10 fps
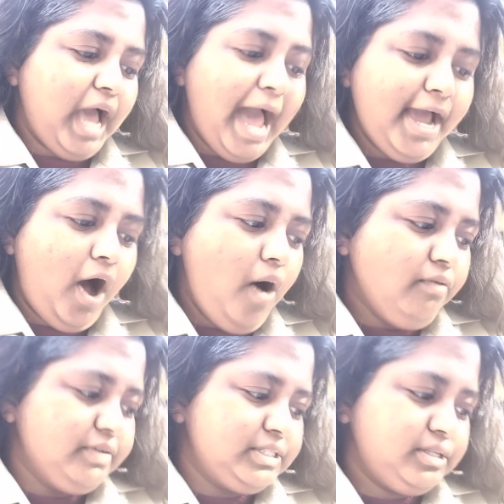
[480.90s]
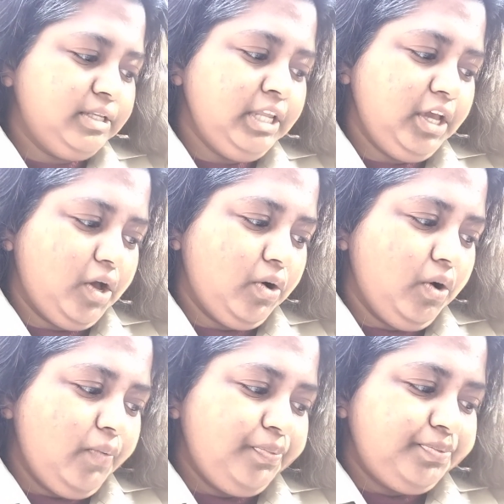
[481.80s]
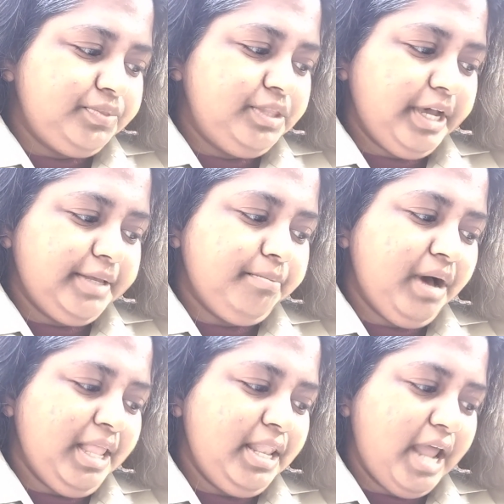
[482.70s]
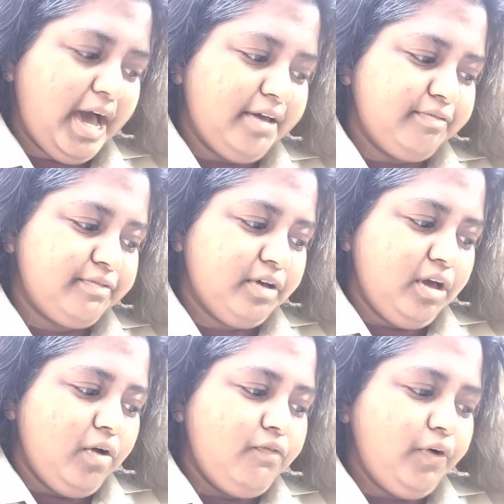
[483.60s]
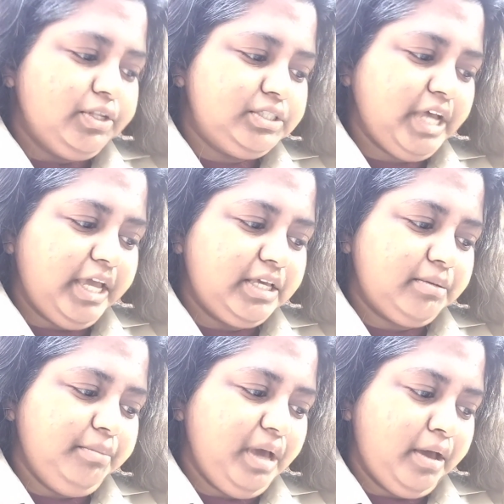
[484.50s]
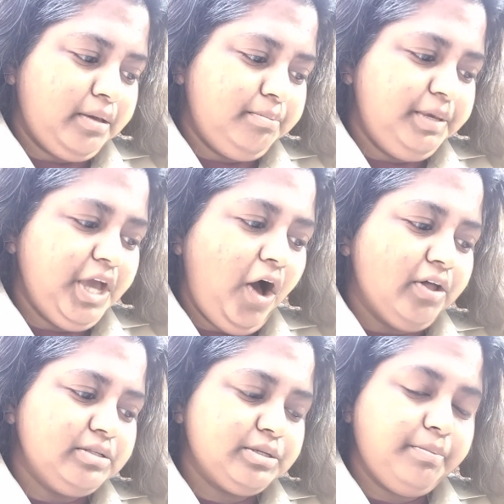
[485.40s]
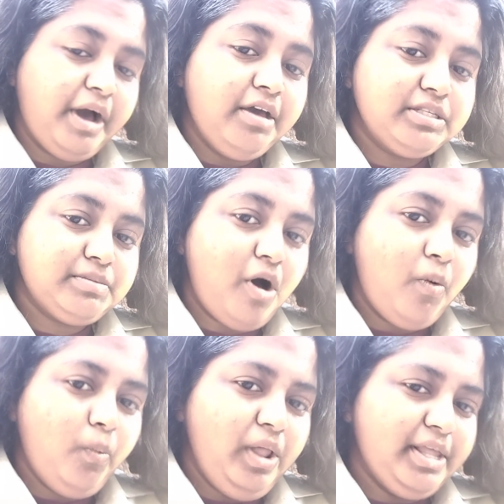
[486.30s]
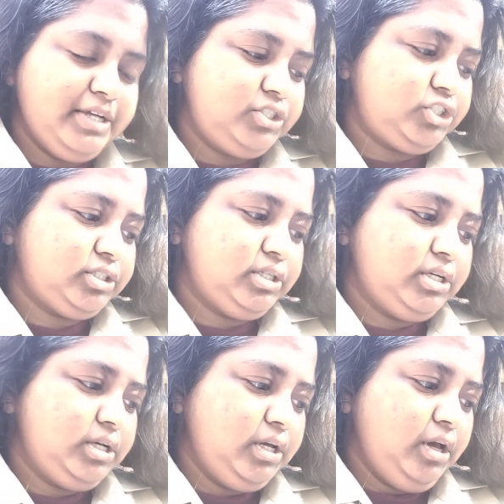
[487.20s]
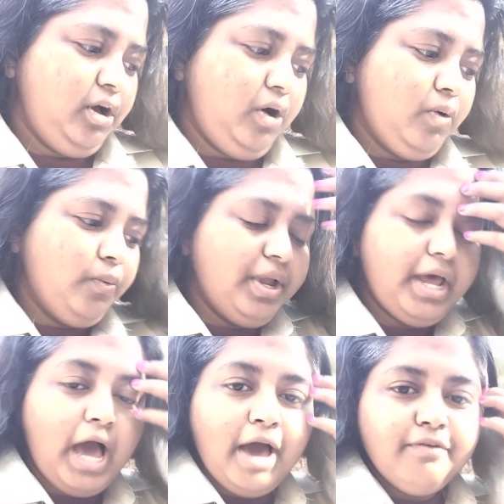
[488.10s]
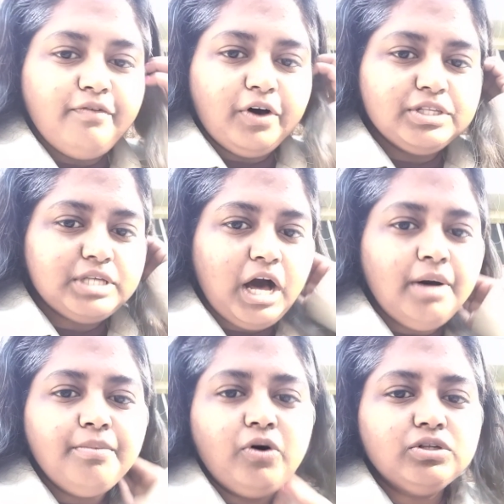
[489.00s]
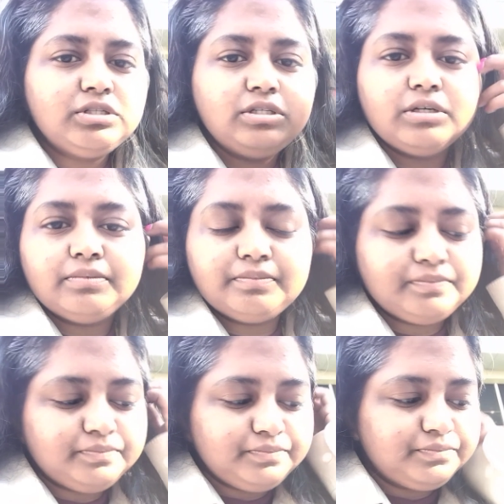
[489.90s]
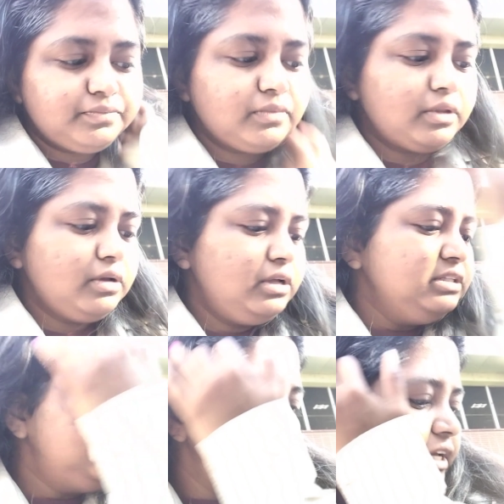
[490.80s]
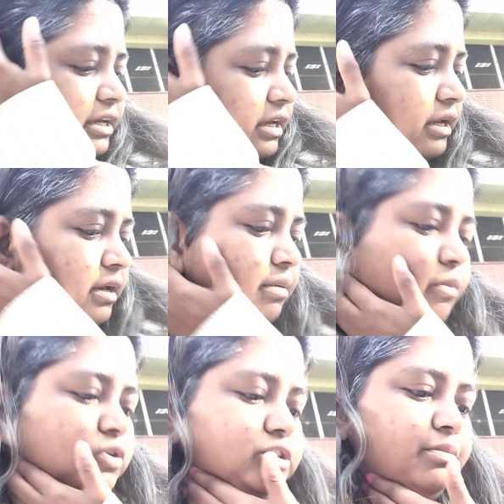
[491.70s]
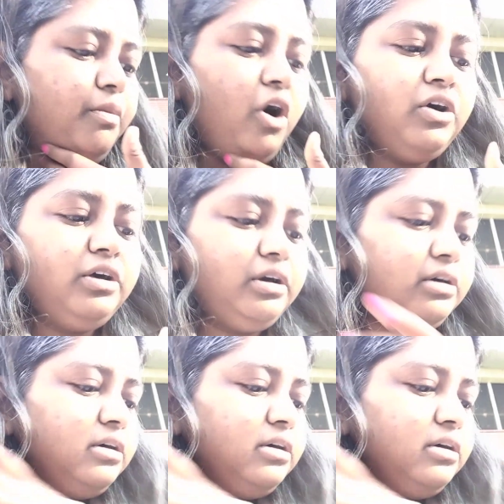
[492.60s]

I always knew that my life would take me beyond my small village. When I was almost 3, most monks